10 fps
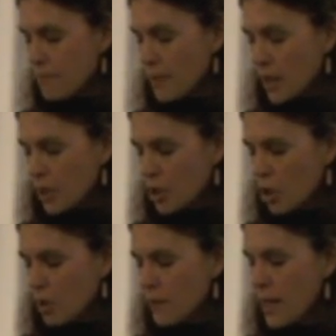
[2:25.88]
median
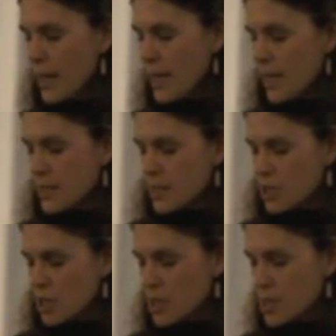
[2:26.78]
nerve, and
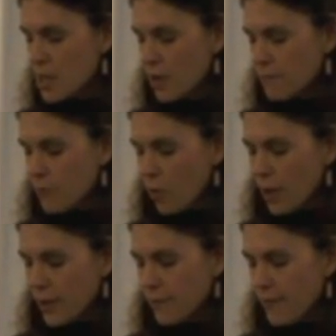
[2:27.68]
digits
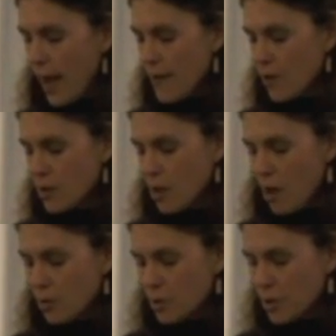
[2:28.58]
4 and 5 are the
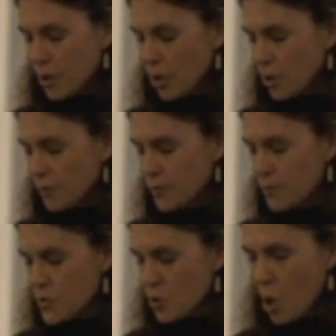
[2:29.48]
ulnar nerve.
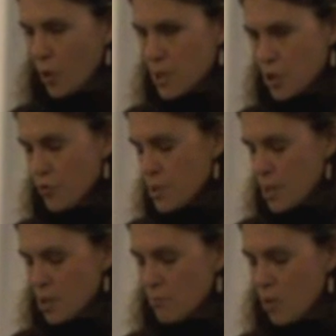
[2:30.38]
So notice the
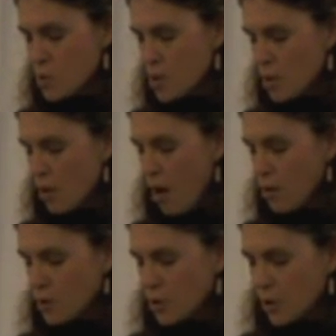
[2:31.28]
intrinsics are mostly the
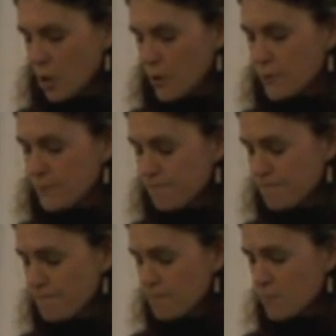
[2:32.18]
ulnar nerve.
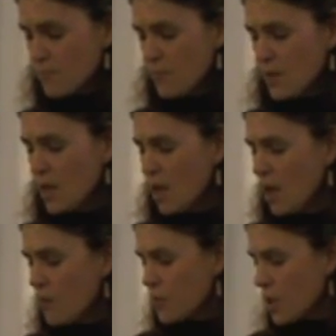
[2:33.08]

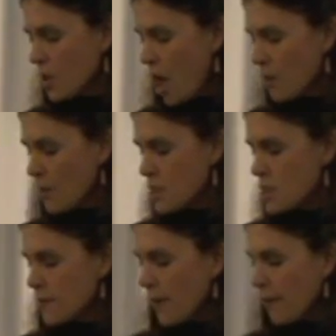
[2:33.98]
For the long
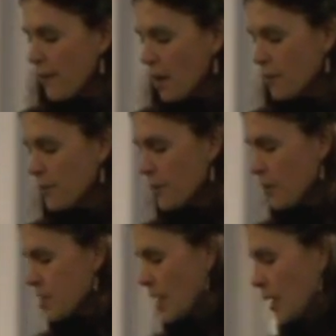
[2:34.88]
muscles of the thumb, the
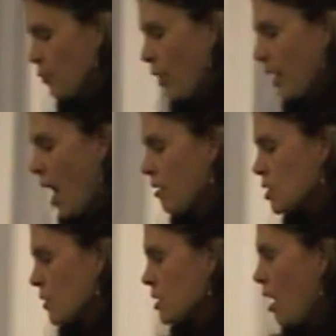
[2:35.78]
first thing I'd point out
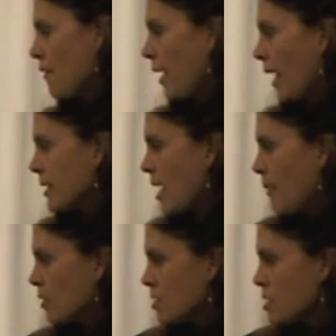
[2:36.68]
is what's called the
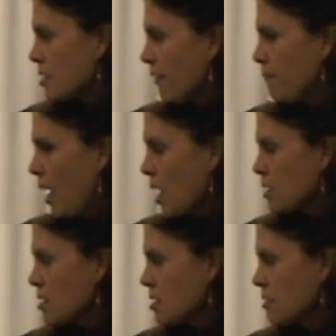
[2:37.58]
anatomical snuff
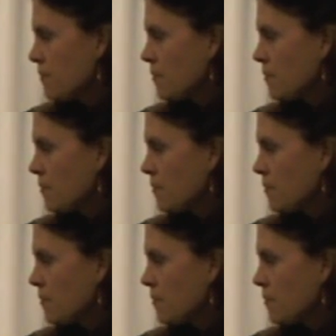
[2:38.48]
box.